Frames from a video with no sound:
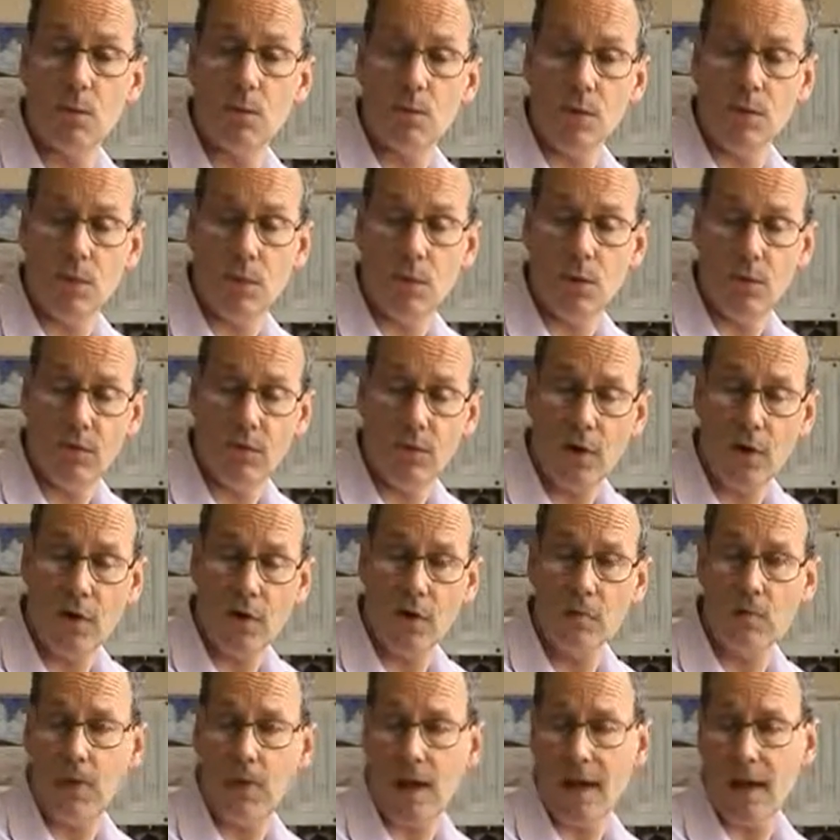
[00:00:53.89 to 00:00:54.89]
and we've
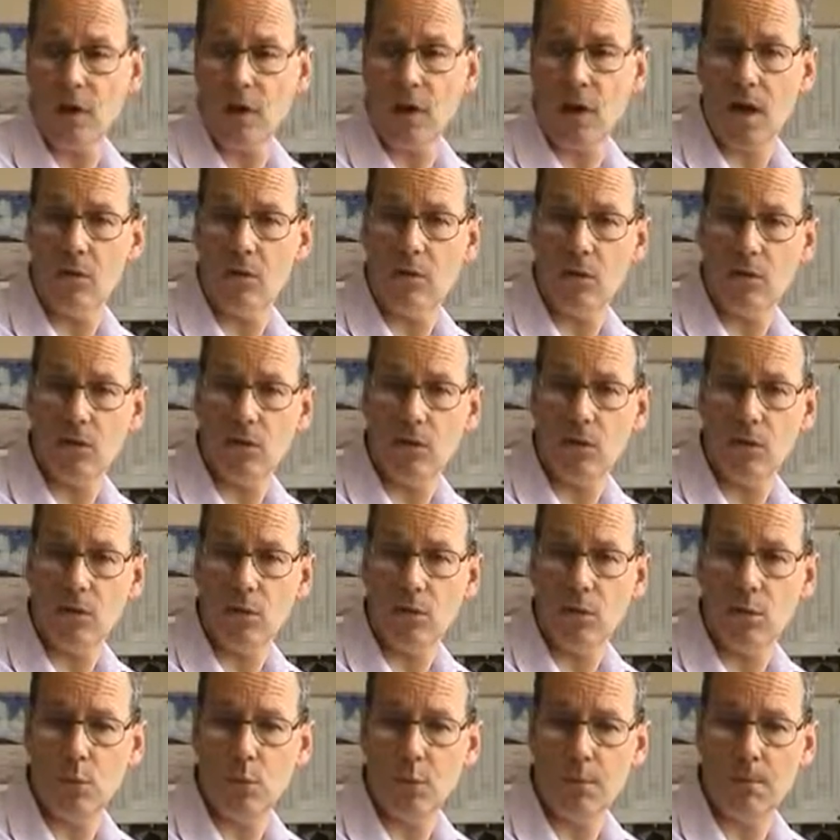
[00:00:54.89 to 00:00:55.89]
provided background
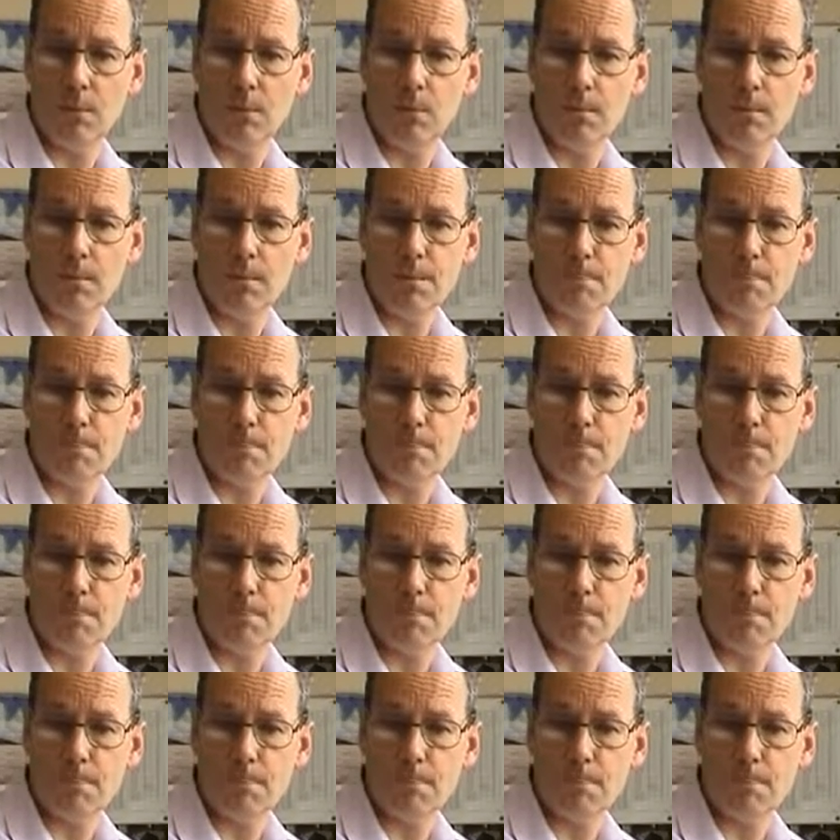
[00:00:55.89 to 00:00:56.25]
material with them.